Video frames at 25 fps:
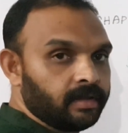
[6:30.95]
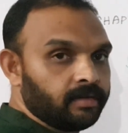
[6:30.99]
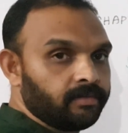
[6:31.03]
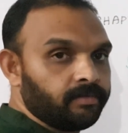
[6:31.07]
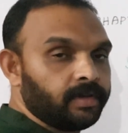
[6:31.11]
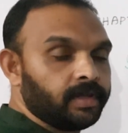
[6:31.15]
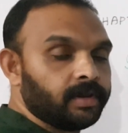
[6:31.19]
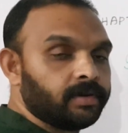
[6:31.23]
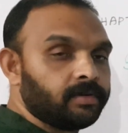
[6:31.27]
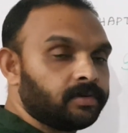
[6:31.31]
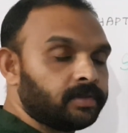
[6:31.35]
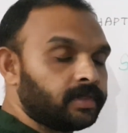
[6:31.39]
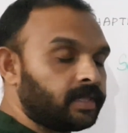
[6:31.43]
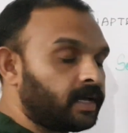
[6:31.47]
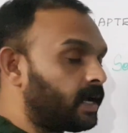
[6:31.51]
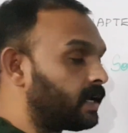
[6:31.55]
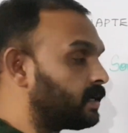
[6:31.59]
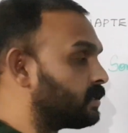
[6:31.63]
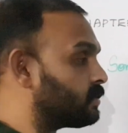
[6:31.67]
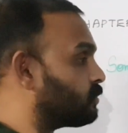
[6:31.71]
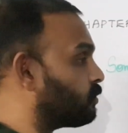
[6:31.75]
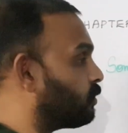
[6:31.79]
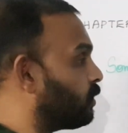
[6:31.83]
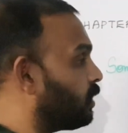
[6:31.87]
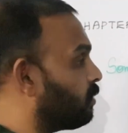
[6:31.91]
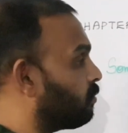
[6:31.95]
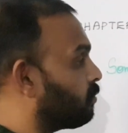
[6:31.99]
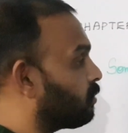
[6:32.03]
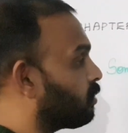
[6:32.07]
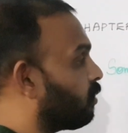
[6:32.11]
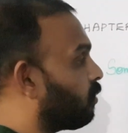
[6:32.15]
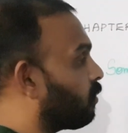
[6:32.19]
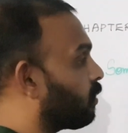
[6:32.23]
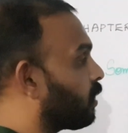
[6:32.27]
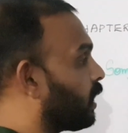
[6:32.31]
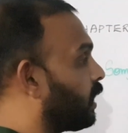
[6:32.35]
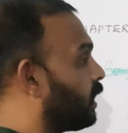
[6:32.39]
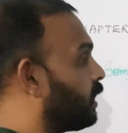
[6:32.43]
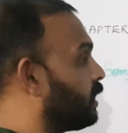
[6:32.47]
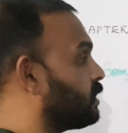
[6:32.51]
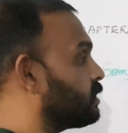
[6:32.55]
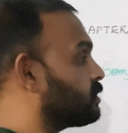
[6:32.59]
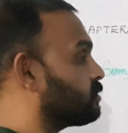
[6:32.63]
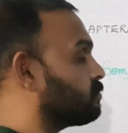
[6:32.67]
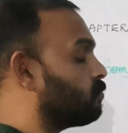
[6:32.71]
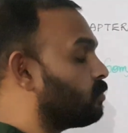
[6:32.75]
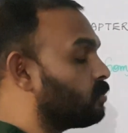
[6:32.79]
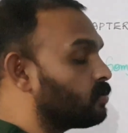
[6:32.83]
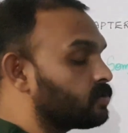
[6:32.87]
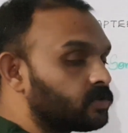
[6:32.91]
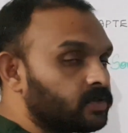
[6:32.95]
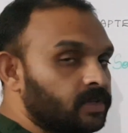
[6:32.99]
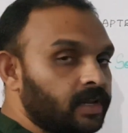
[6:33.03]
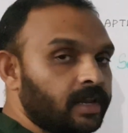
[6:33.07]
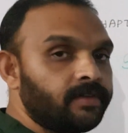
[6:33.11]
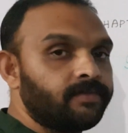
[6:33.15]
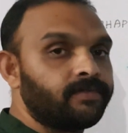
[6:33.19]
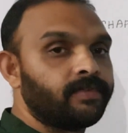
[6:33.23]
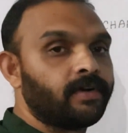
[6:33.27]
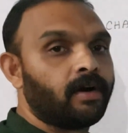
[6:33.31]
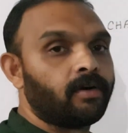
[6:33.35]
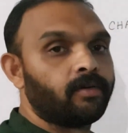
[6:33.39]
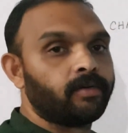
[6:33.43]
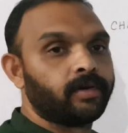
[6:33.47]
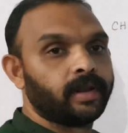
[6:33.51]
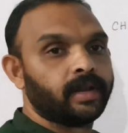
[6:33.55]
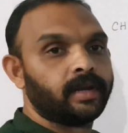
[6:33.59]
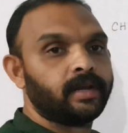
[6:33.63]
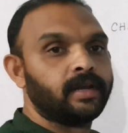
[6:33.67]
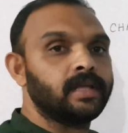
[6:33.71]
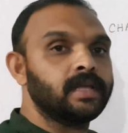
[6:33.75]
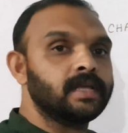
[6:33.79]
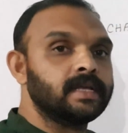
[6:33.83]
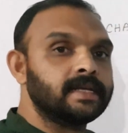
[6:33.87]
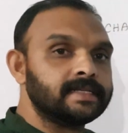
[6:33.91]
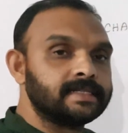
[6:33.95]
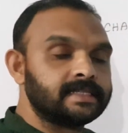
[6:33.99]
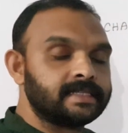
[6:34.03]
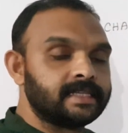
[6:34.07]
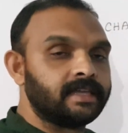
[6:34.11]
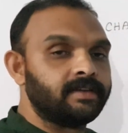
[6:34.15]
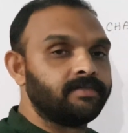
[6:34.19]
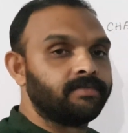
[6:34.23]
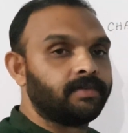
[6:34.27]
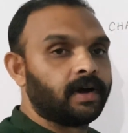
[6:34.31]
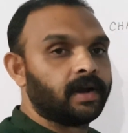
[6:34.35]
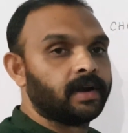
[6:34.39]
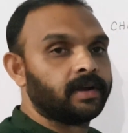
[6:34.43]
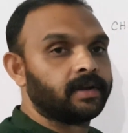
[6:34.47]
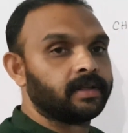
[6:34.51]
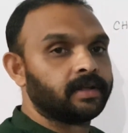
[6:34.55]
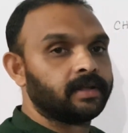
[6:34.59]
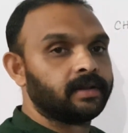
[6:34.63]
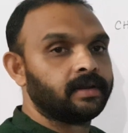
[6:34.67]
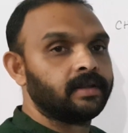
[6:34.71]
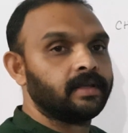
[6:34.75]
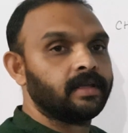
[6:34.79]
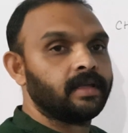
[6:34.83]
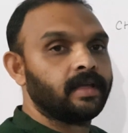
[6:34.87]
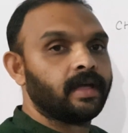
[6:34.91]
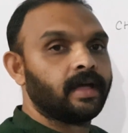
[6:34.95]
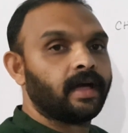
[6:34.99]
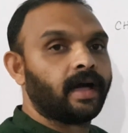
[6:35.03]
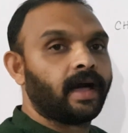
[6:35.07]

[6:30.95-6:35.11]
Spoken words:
We know that sodium chloride is mostly found in seawater